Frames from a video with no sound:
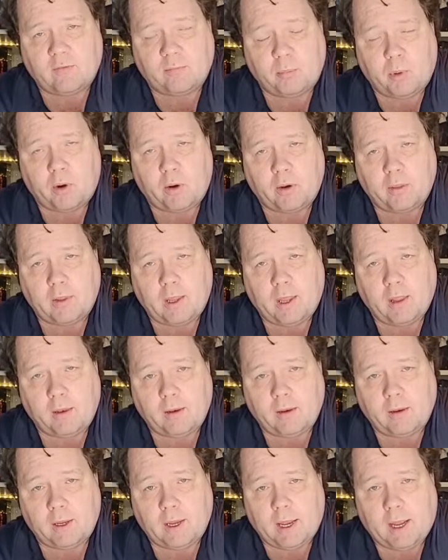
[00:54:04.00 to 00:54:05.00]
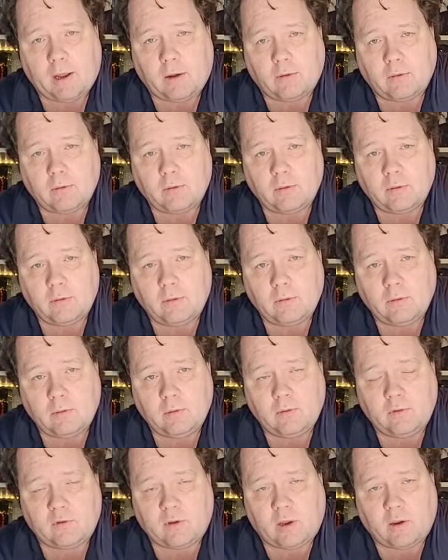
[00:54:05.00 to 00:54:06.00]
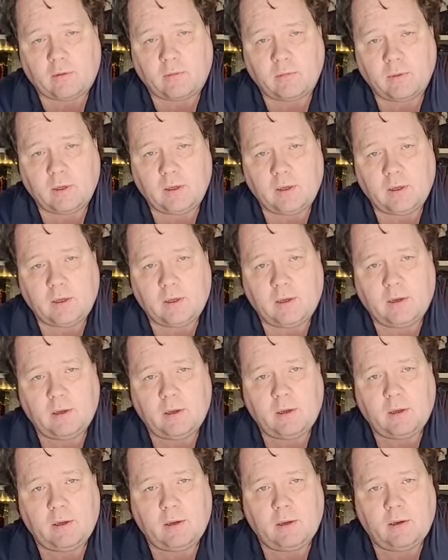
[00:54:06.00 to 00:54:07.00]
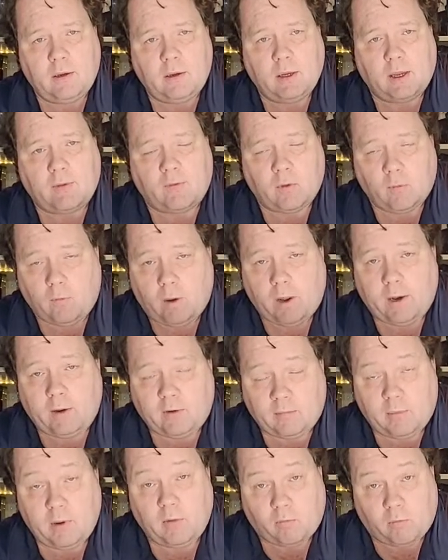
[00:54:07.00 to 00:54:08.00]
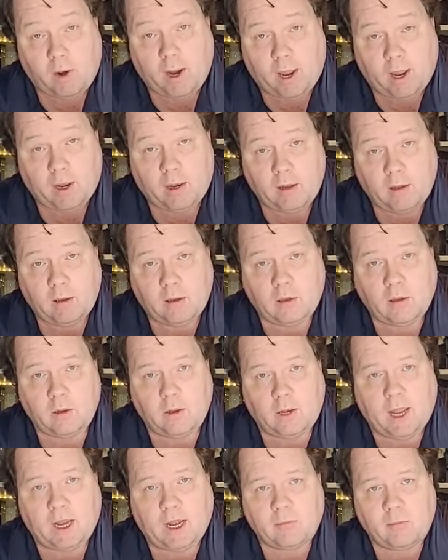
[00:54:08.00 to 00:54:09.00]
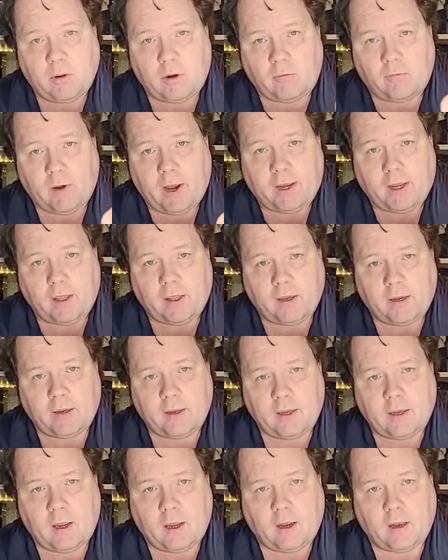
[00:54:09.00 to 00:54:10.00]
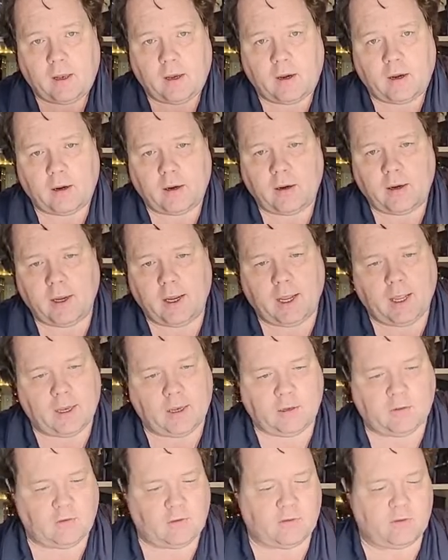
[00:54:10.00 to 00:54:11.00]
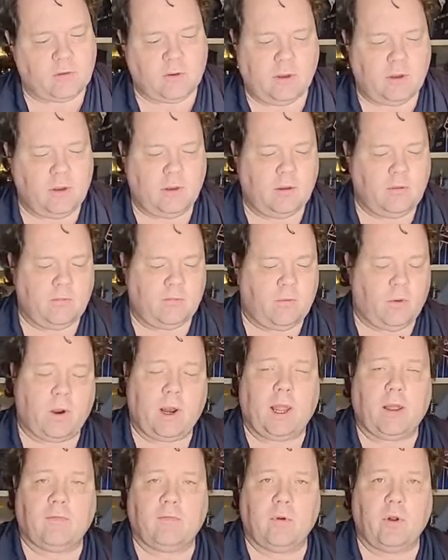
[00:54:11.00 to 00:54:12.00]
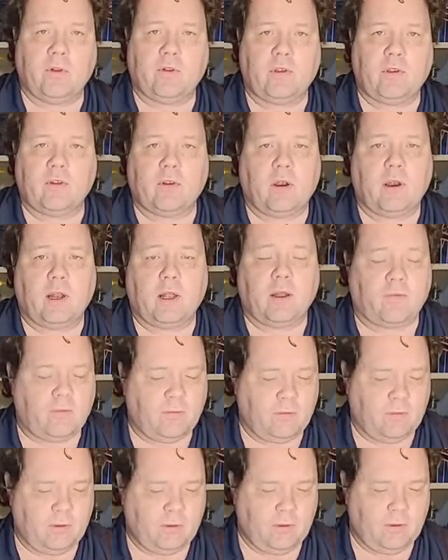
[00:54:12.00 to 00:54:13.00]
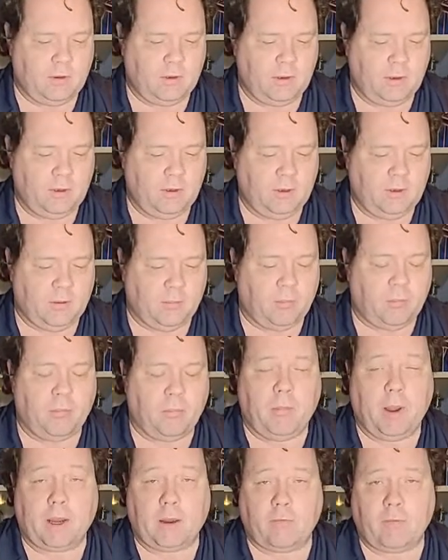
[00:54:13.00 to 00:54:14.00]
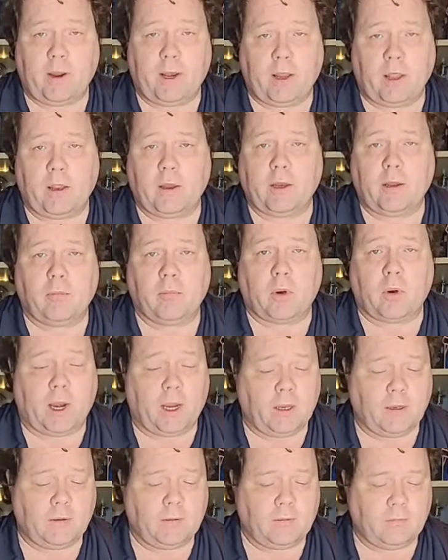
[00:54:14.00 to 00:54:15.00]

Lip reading: of burning the LED out. So if you want it to be red, you'd have to put a red LED on there. And it just, 4.5 volts isn't enough to make a red LED bright.